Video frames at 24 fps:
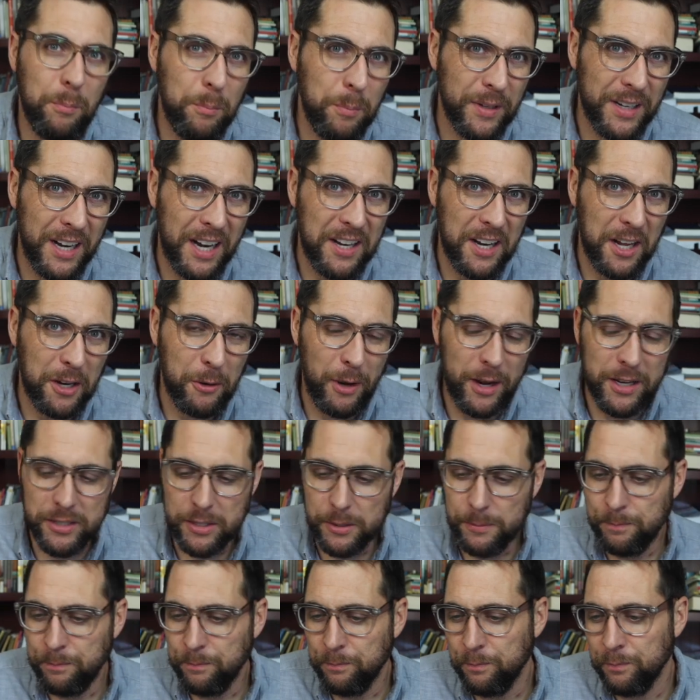but I
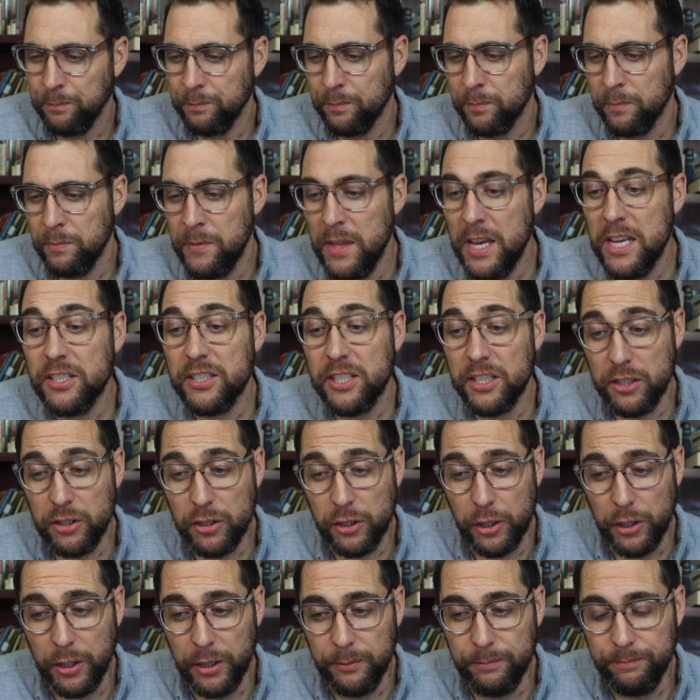digress. This is a
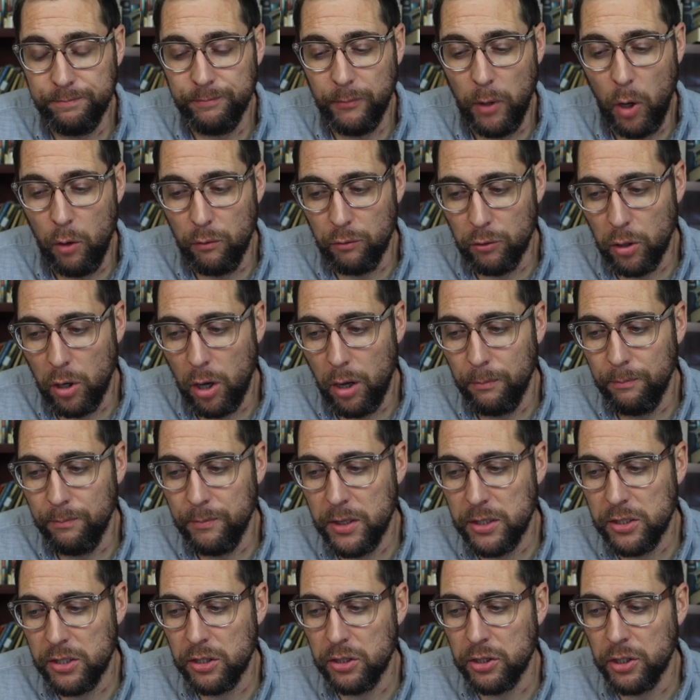good overall.
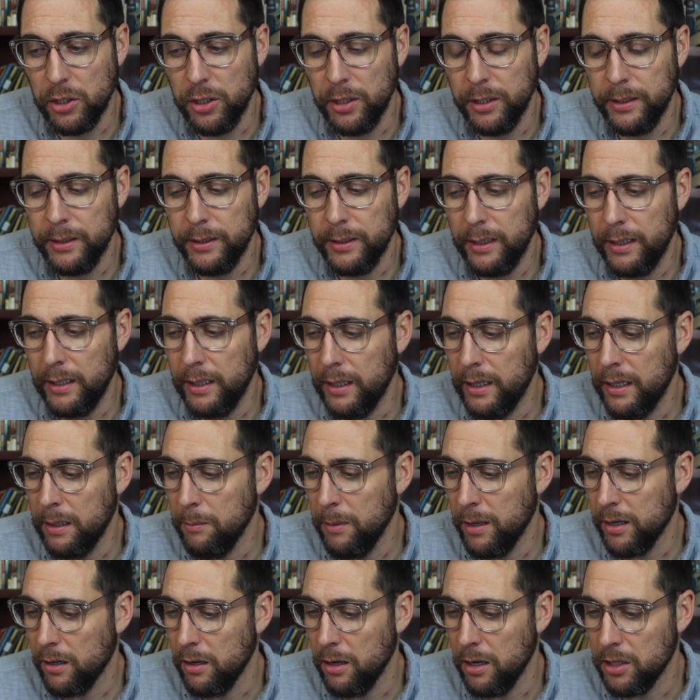This is good. Uh,
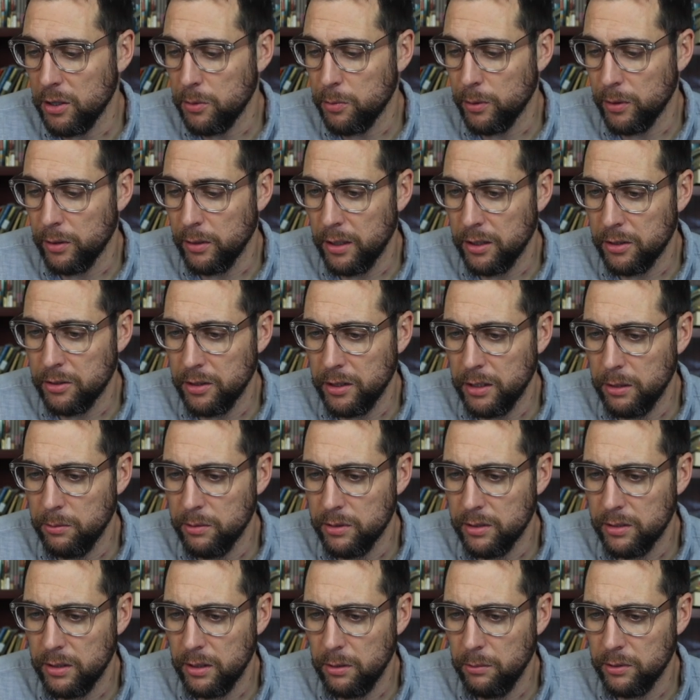Mike Cosper actually, he
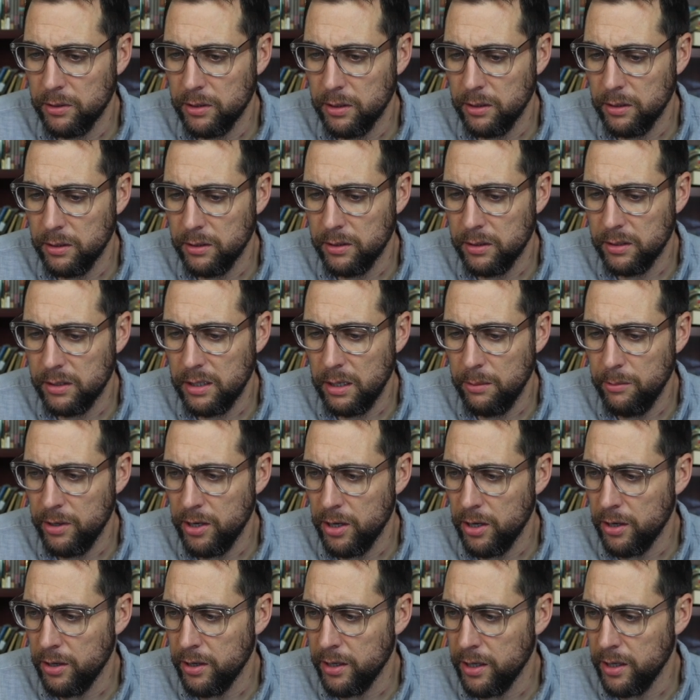was he went to
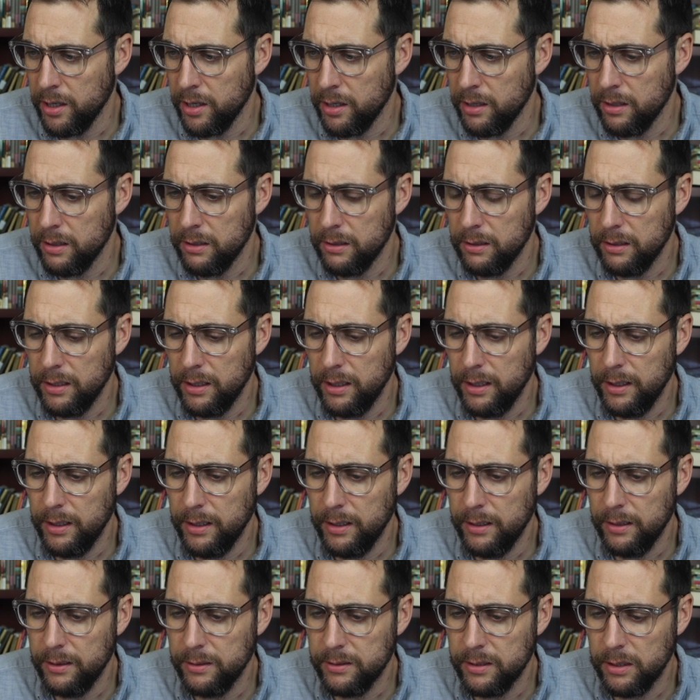seminary,
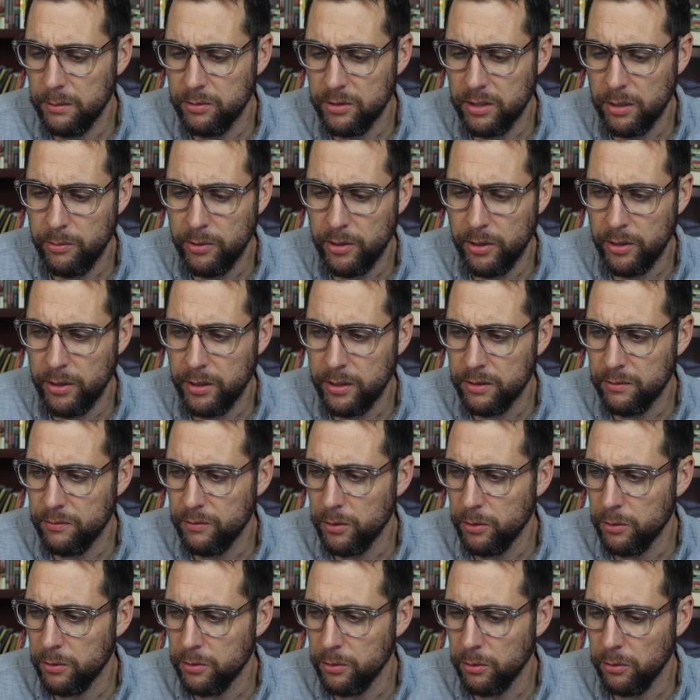uh, same seminary. He's a
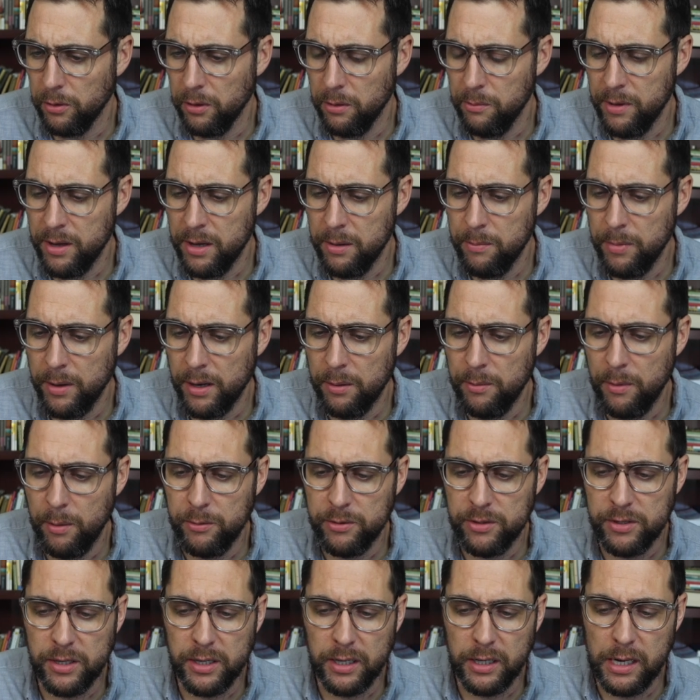few years older than me, but I
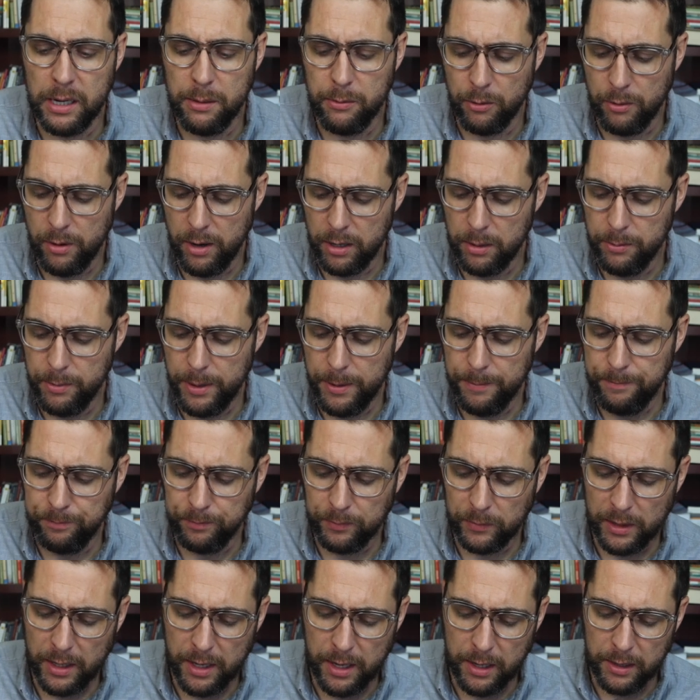remember seeing him around a bit.
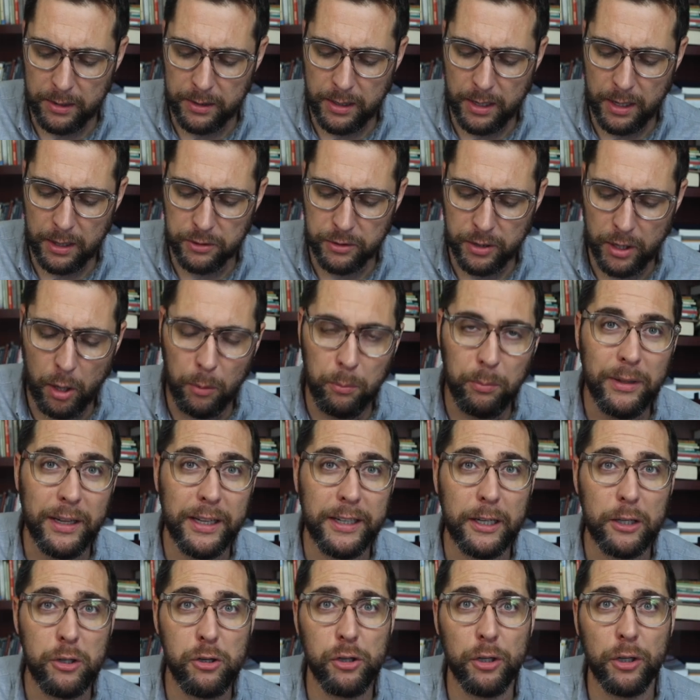And he actually helped
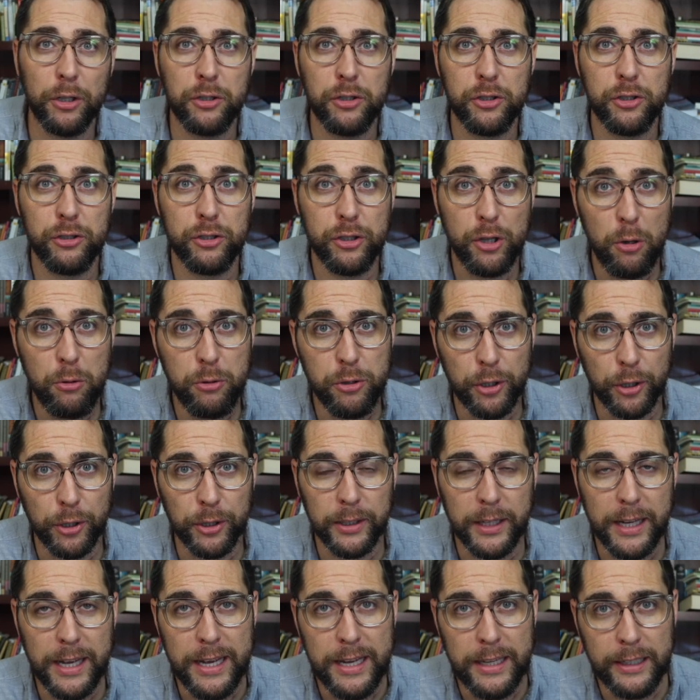plan a church
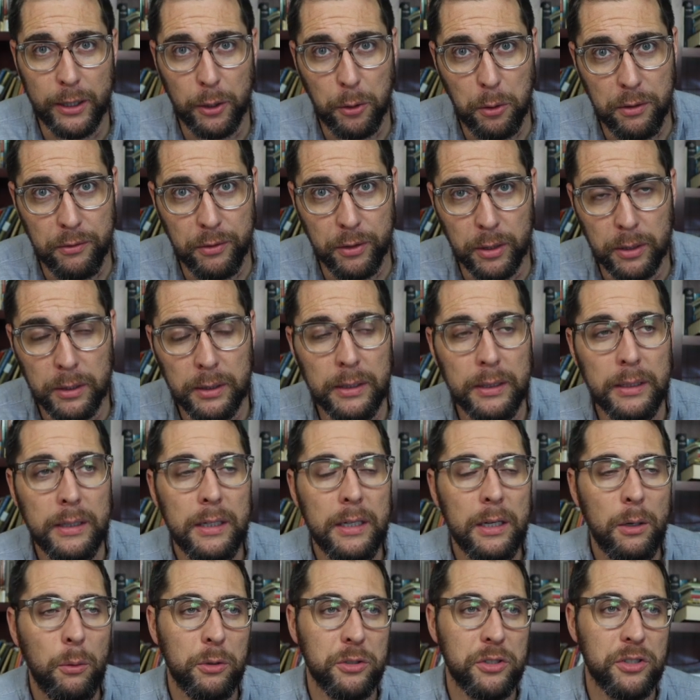sojourn in Louisville,
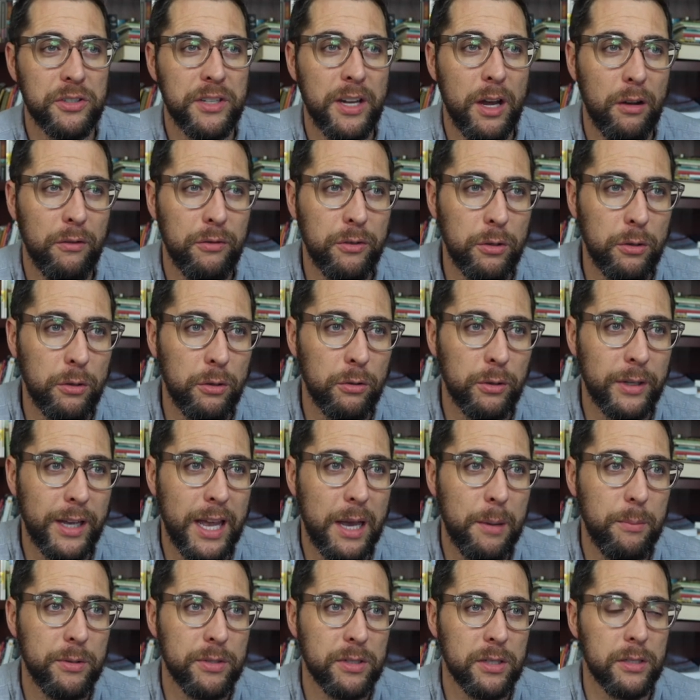which is now a few
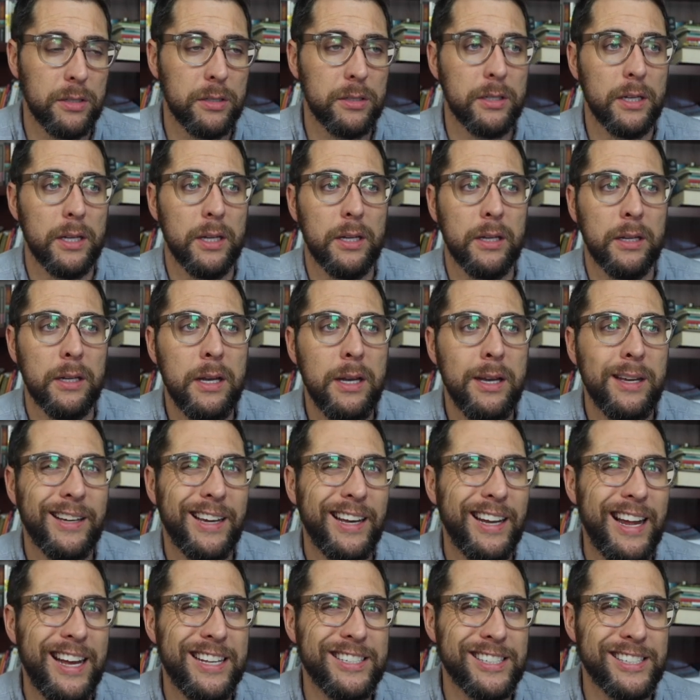campuses and
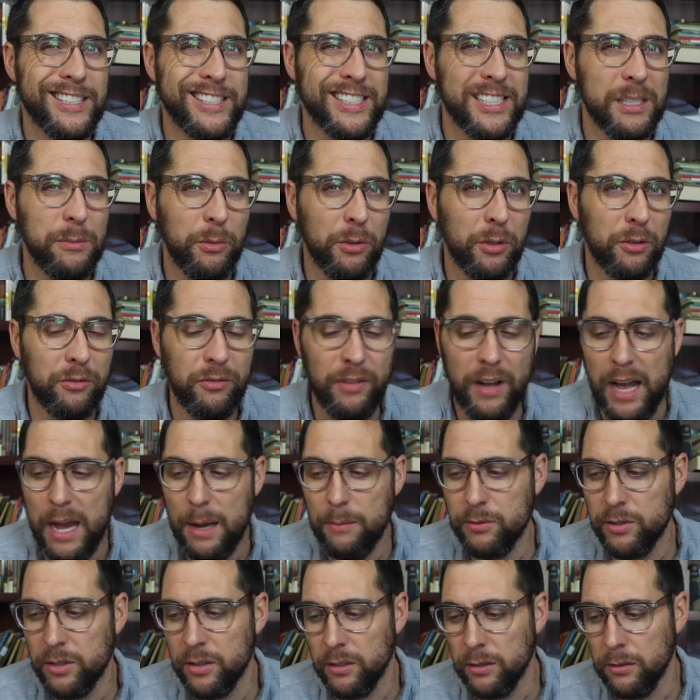kind of has a similar
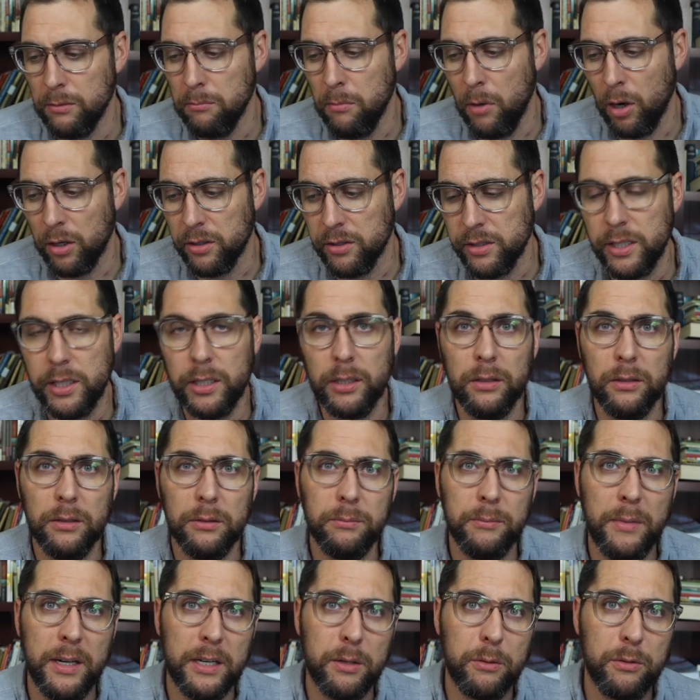vibe to Mars Hill
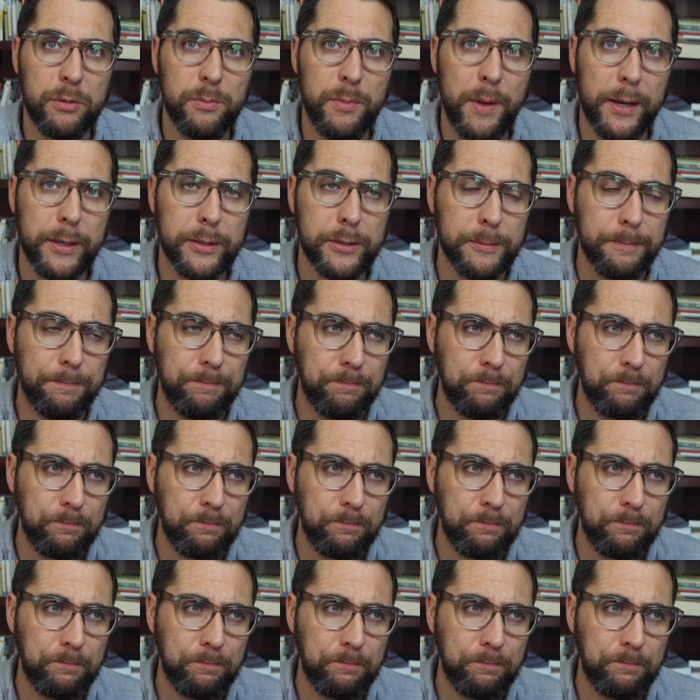in many respects.